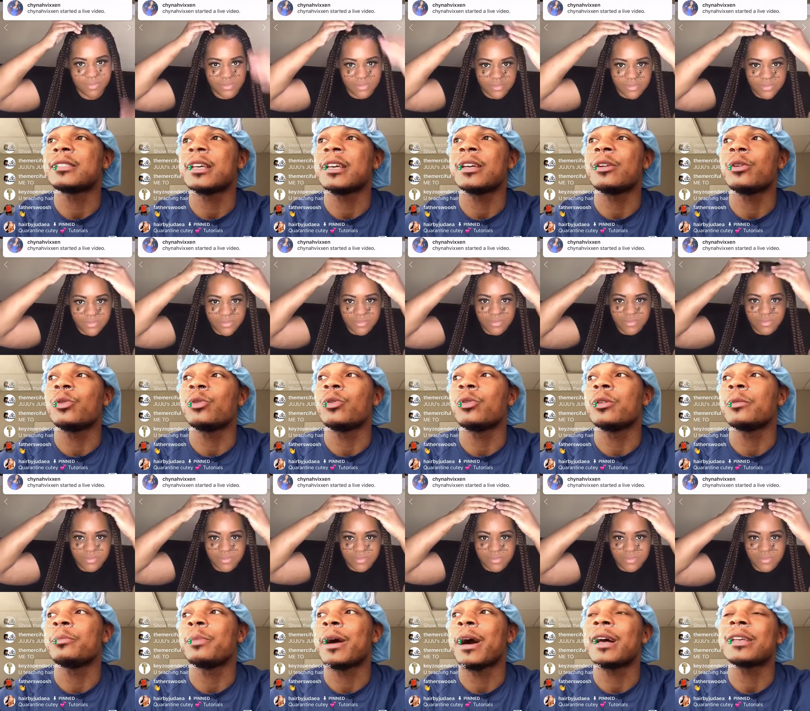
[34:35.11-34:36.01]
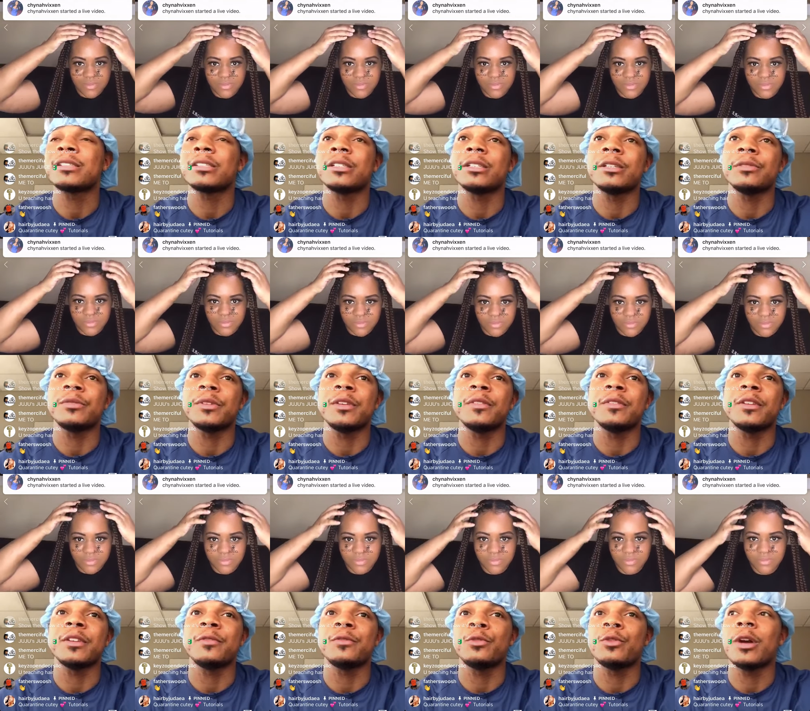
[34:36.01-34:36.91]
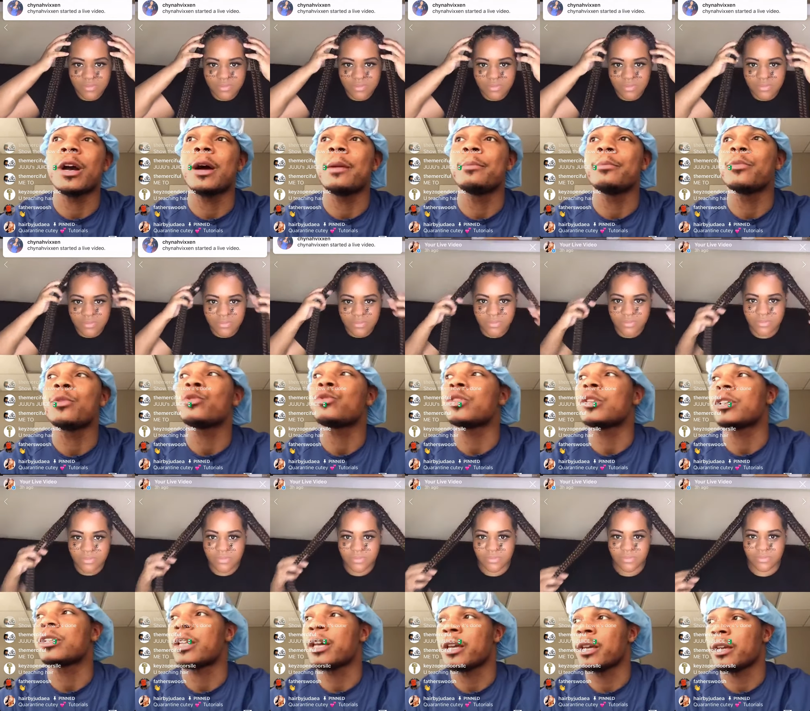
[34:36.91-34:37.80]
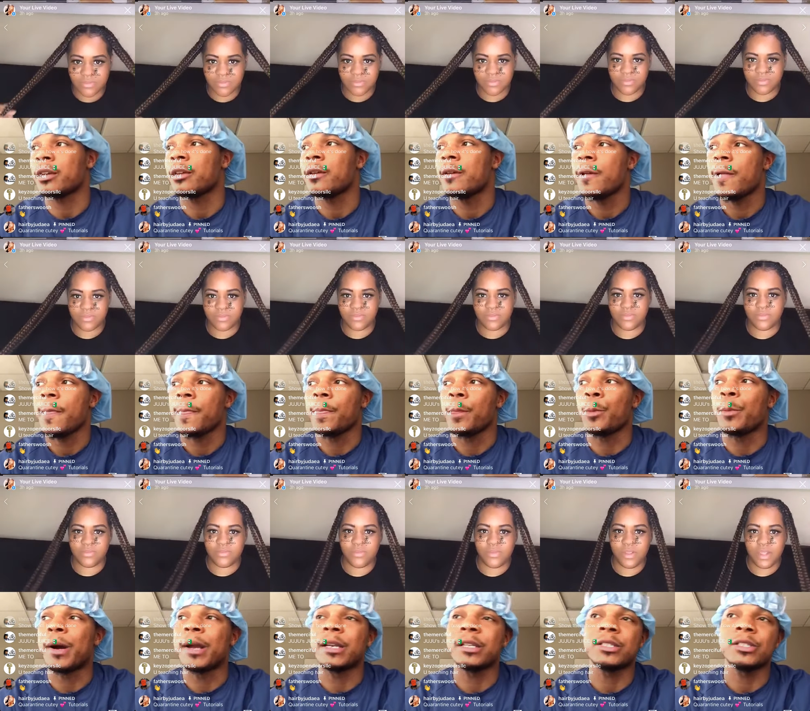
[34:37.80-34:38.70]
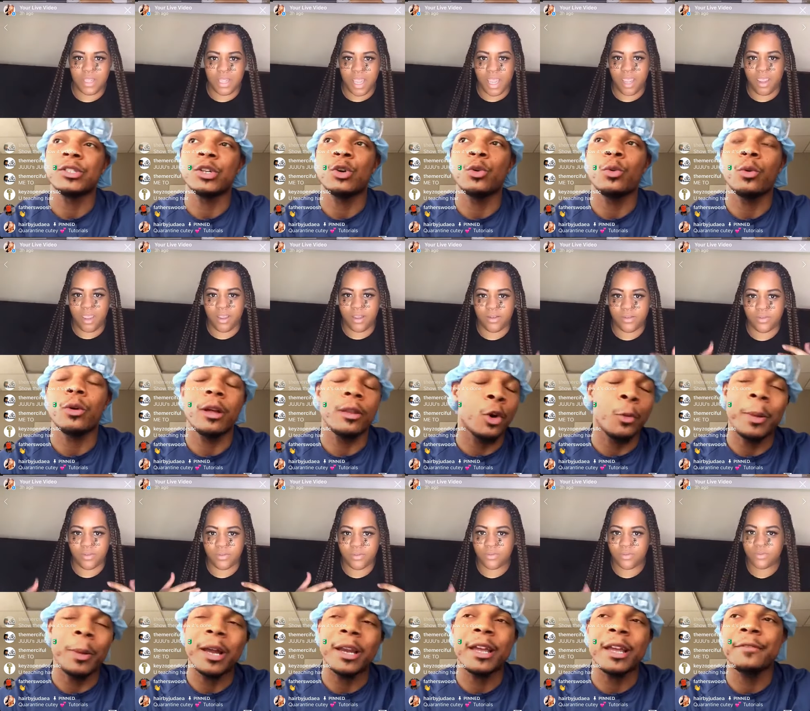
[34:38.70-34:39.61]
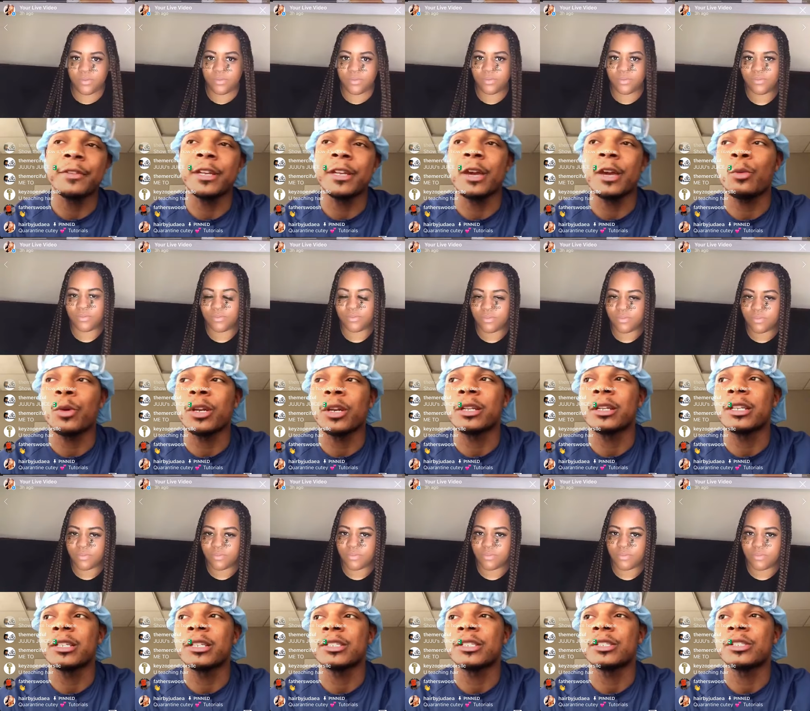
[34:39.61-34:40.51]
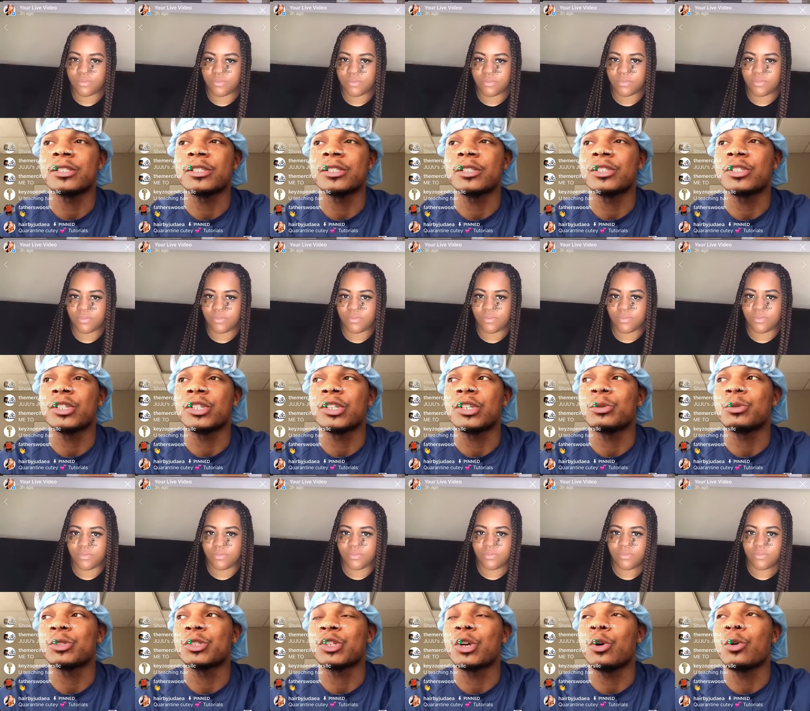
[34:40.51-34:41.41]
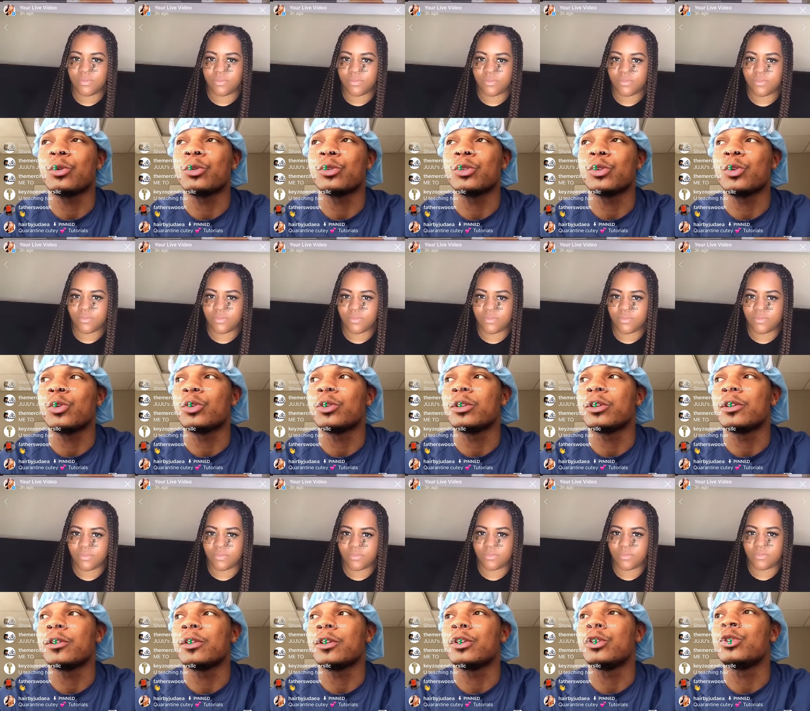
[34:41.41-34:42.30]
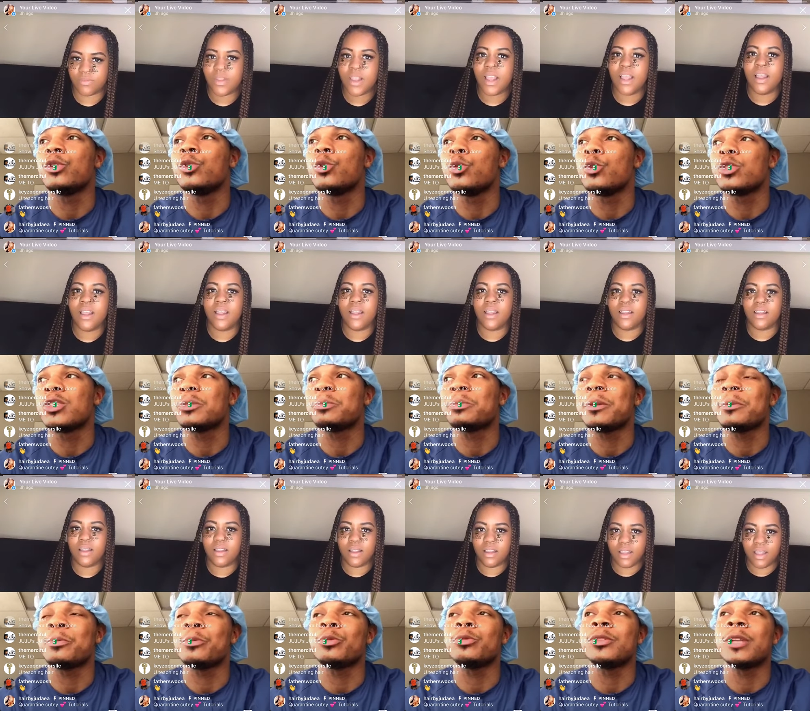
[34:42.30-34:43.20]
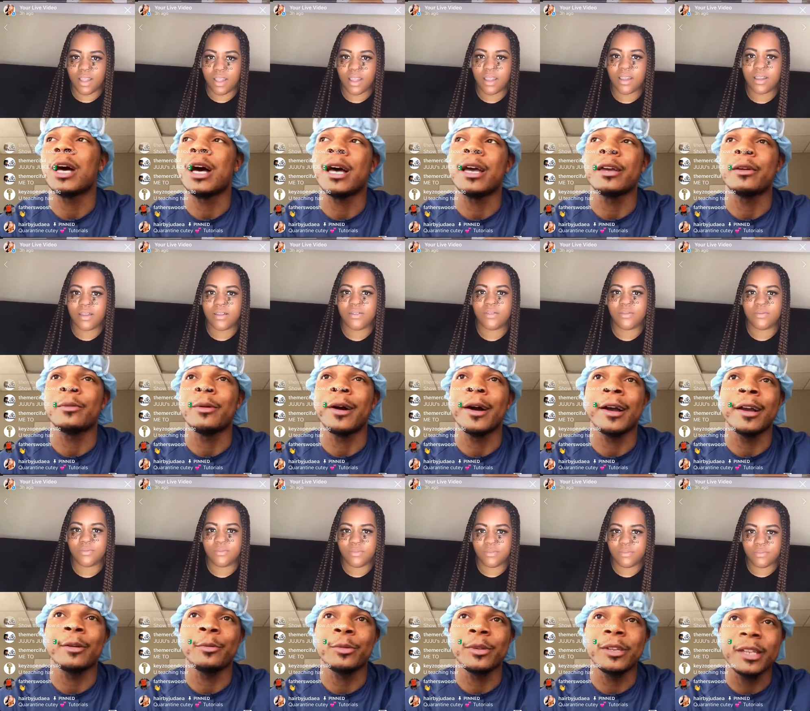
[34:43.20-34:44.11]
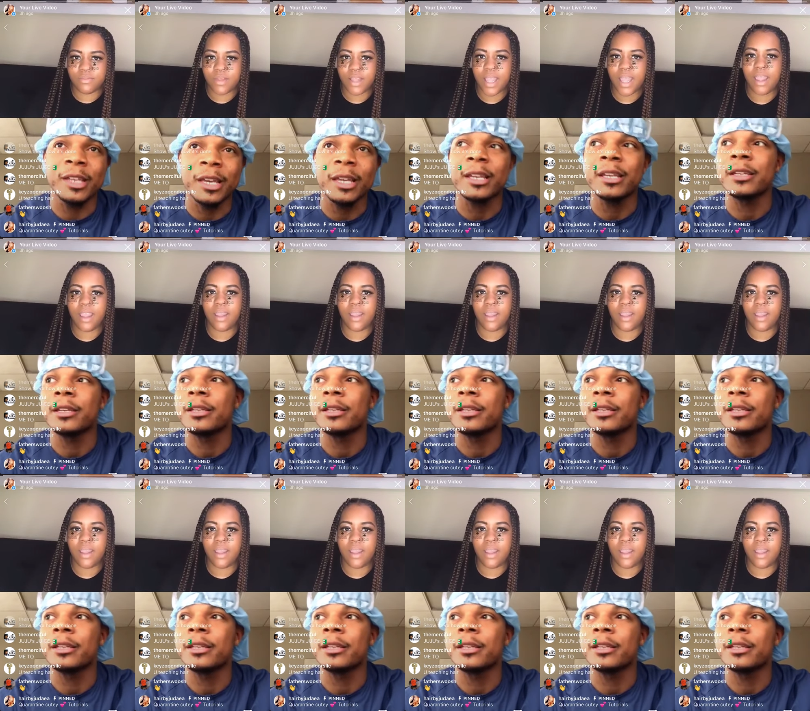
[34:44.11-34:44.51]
Speaker 1: on positive. Mm-hmm. Even if you got music, like nobody still nobody every day want to listen to the, what's going on or the news and people dying. All right, we get it.